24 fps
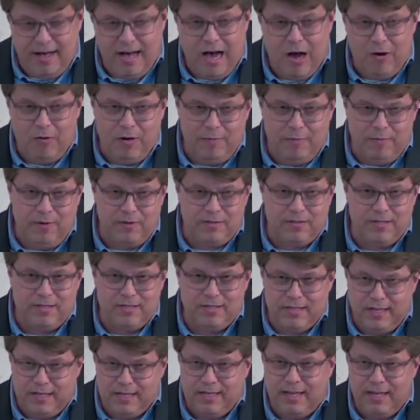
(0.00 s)
how he was
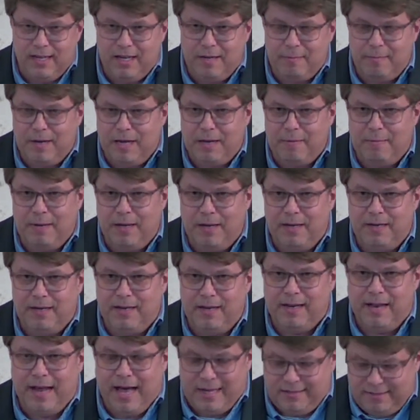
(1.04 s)
sitting maybe in
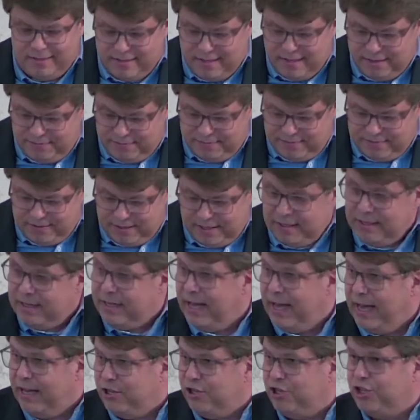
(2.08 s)
the dust and in
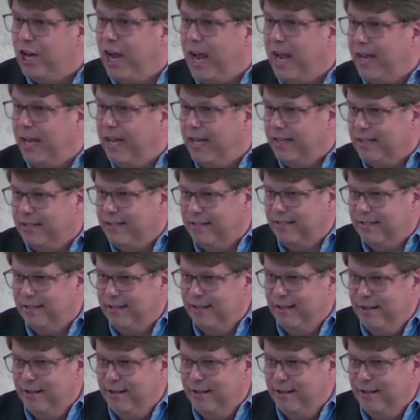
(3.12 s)
the shade